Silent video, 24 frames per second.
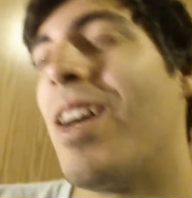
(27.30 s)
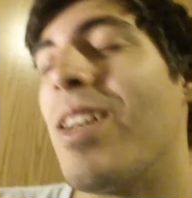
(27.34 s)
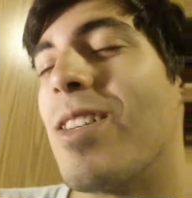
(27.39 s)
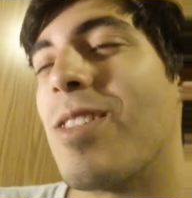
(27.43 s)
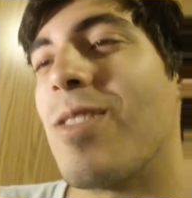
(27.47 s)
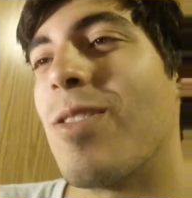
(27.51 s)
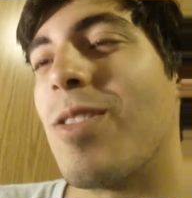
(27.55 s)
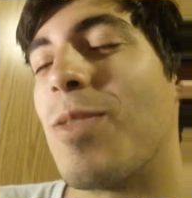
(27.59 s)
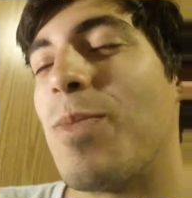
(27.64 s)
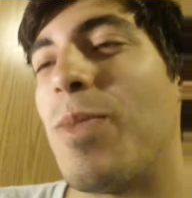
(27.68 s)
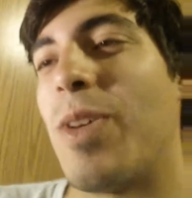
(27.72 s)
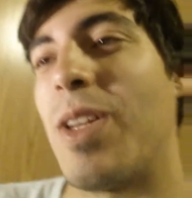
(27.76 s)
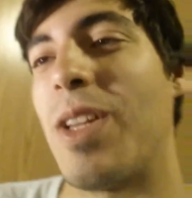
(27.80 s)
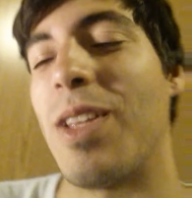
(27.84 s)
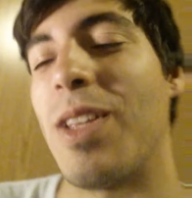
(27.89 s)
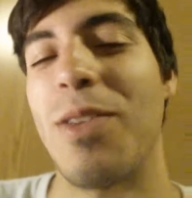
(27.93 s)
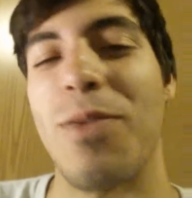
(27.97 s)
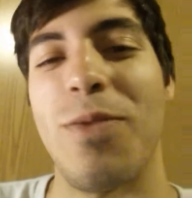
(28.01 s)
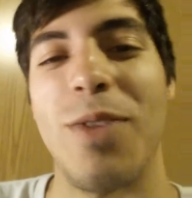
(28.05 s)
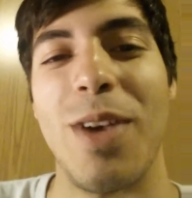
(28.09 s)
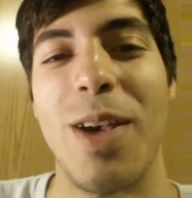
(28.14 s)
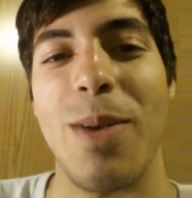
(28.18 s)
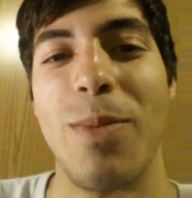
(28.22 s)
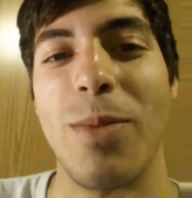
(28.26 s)
So it's been in
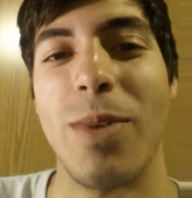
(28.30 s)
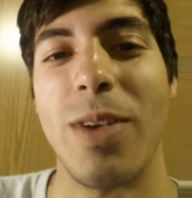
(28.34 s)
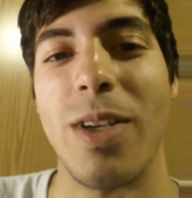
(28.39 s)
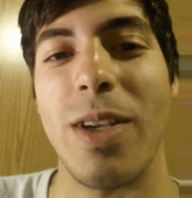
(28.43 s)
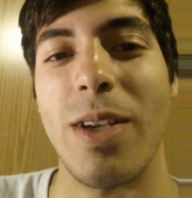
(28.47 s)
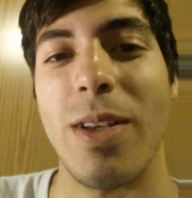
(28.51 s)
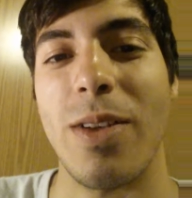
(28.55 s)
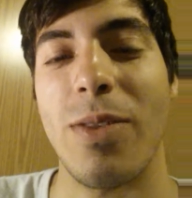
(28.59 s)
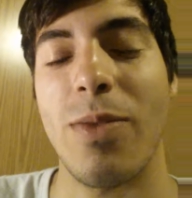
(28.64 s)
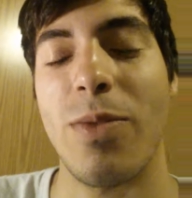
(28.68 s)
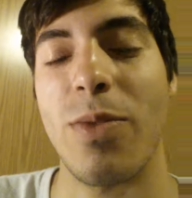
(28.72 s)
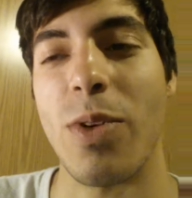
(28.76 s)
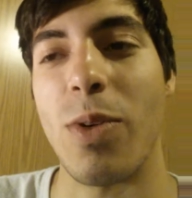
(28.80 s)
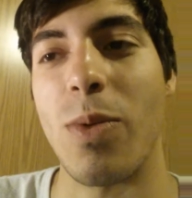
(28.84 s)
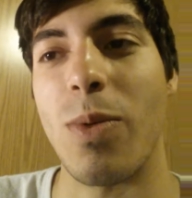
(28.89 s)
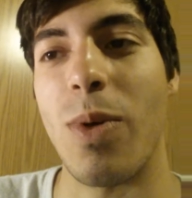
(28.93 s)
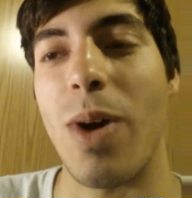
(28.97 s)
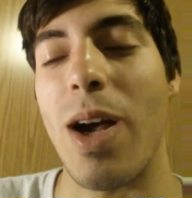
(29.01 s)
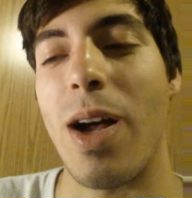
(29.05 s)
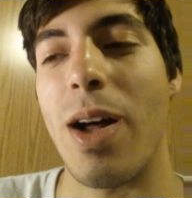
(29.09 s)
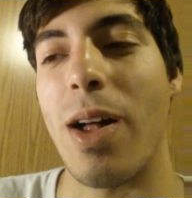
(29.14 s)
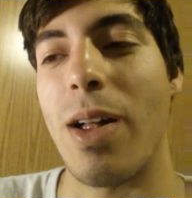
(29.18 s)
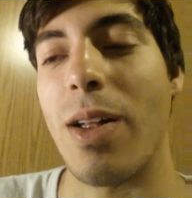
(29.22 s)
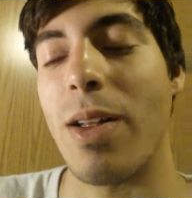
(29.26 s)
the family for a
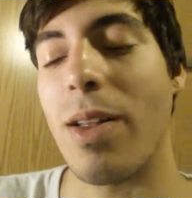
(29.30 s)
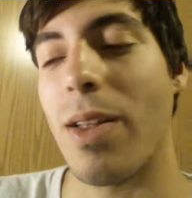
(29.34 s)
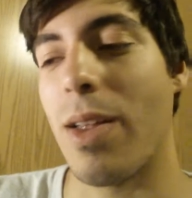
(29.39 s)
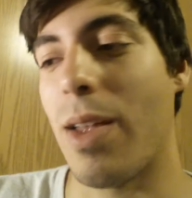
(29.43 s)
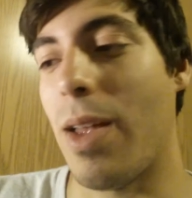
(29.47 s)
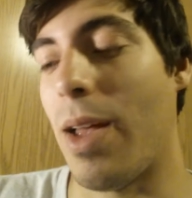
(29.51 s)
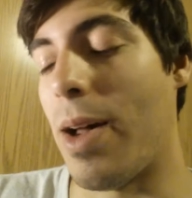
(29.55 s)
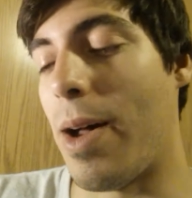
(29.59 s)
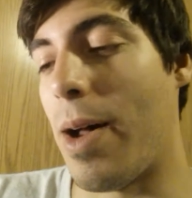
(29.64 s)
while.